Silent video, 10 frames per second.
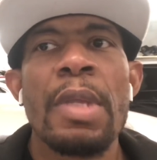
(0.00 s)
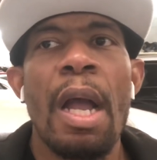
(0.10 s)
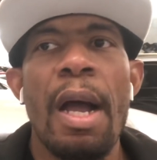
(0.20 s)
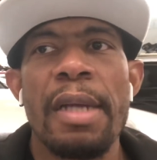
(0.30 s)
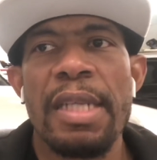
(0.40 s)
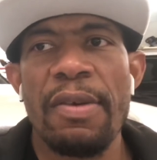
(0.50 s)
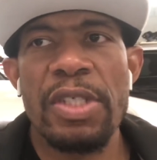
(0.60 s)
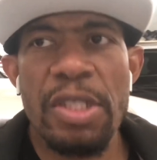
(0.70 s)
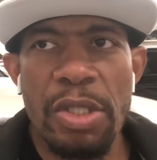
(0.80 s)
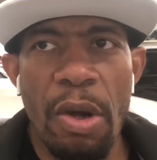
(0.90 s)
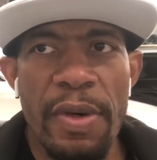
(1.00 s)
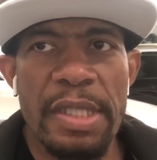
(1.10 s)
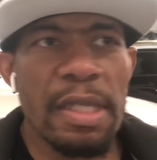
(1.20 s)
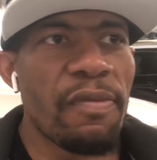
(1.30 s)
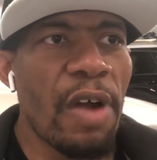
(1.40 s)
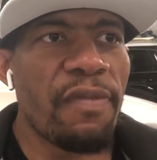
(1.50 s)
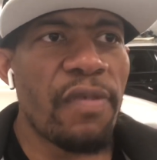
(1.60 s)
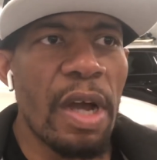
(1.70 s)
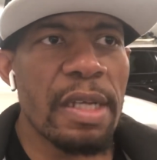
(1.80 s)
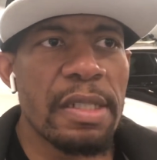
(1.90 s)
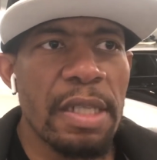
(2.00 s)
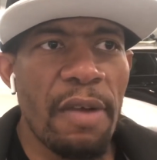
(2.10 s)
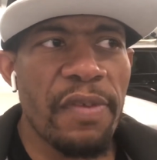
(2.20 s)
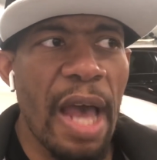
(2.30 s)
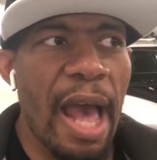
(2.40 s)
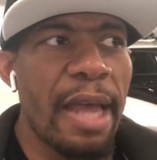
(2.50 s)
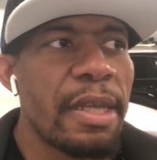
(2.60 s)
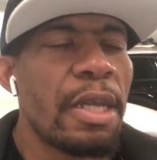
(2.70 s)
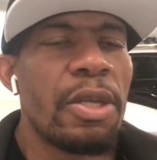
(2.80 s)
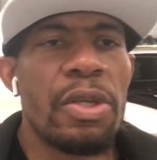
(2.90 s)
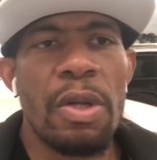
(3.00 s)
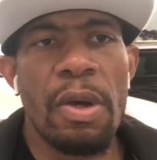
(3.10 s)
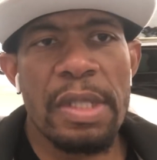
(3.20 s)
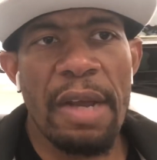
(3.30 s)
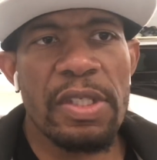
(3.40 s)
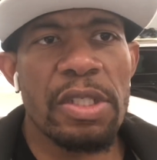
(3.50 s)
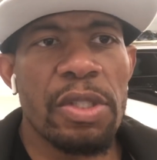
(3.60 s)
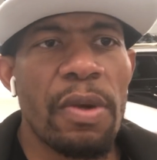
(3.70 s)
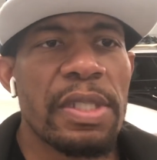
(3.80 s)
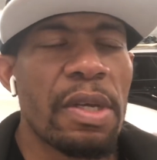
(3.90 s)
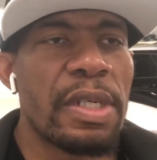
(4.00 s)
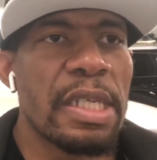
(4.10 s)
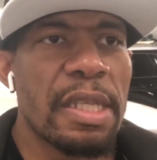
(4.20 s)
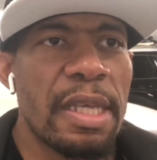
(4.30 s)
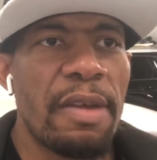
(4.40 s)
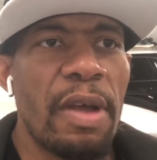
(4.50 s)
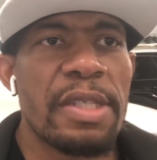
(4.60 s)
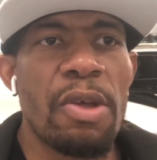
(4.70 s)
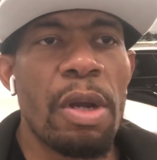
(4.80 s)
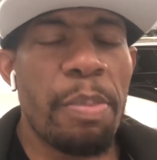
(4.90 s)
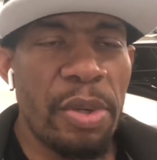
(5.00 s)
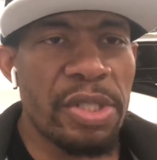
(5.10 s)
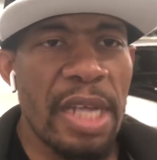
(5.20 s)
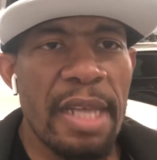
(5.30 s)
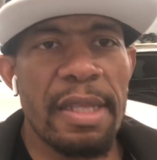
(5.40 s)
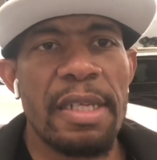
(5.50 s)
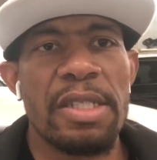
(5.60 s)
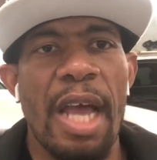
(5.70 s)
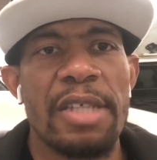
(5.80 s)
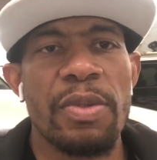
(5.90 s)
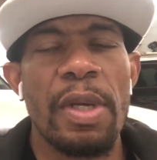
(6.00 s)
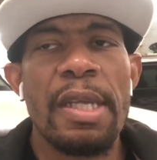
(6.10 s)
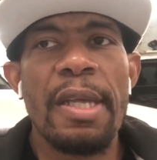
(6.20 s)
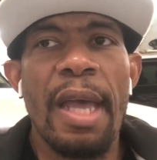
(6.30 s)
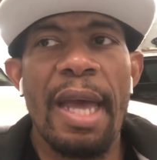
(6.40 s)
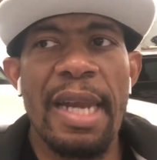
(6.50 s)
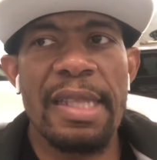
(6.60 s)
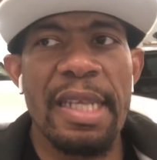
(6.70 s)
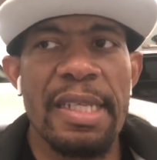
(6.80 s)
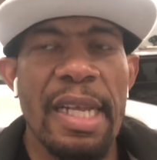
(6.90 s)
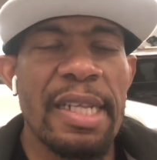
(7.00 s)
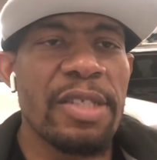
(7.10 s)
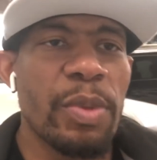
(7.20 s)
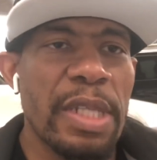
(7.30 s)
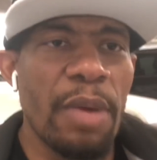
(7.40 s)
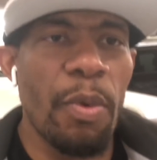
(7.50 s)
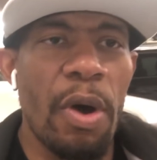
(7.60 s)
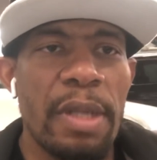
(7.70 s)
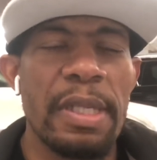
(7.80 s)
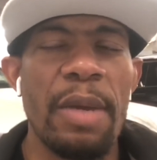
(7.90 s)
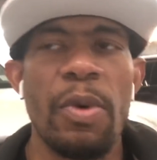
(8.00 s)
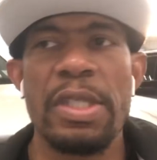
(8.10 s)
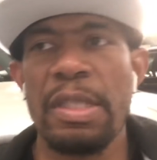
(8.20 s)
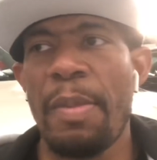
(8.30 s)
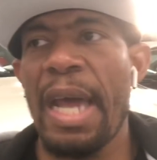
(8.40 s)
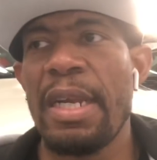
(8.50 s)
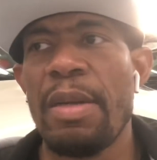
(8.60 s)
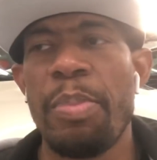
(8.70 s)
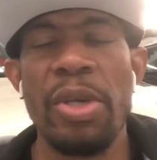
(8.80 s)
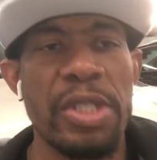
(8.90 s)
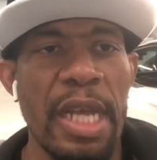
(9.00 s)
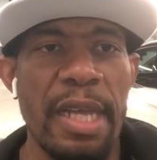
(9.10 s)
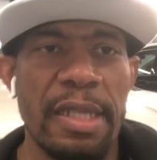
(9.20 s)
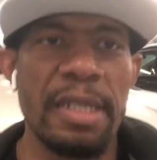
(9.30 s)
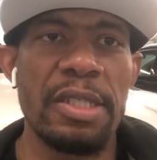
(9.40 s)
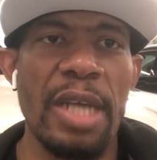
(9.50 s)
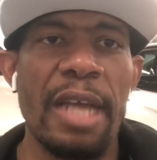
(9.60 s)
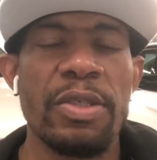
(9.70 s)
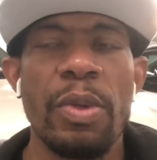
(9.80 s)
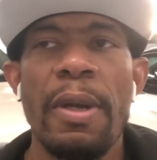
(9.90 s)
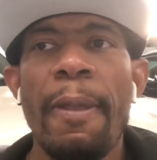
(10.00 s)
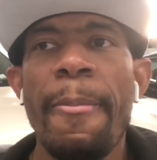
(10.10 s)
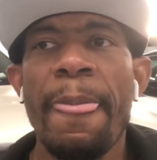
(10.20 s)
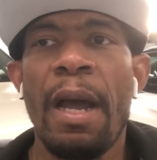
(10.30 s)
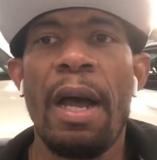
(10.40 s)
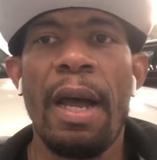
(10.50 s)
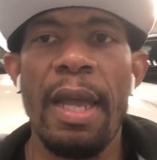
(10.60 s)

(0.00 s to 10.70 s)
Dereck Chisora is a rough, rugged, tough guy. You know, Dereck Chisora is going to push Anthony Joshua. And I think that's what they want. They want somebody to push Anthony Joshua. I